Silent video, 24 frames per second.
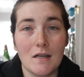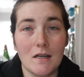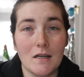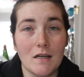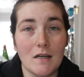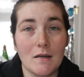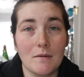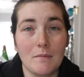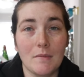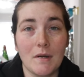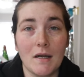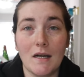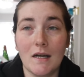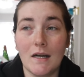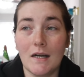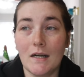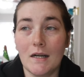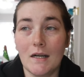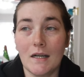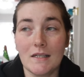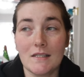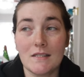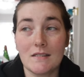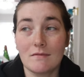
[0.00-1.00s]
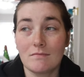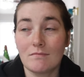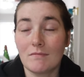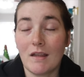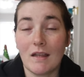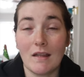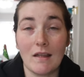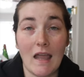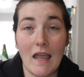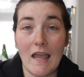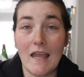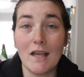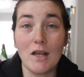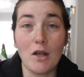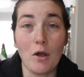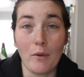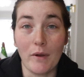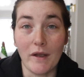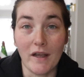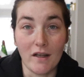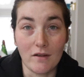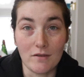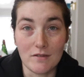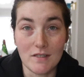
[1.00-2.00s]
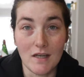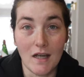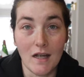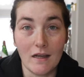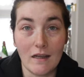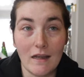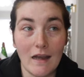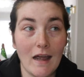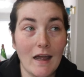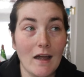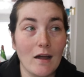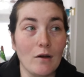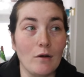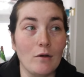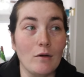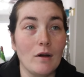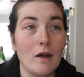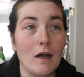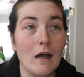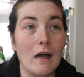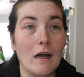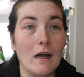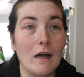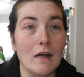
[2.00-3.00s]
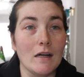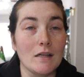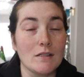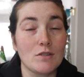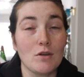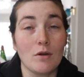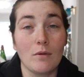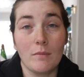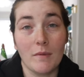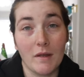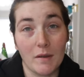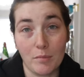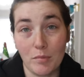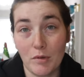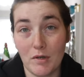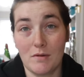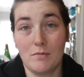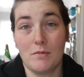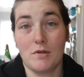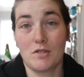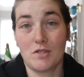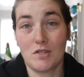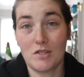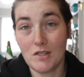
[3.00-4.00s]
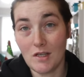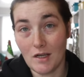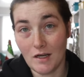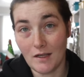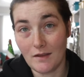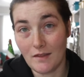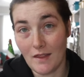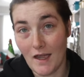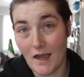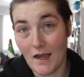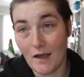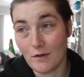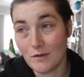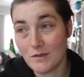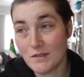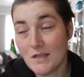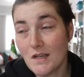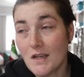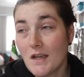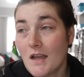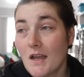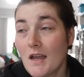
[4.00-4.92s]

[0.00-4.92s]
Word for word: Um, I hate going outside now, uh, so I'm like pretty much stuck in the house.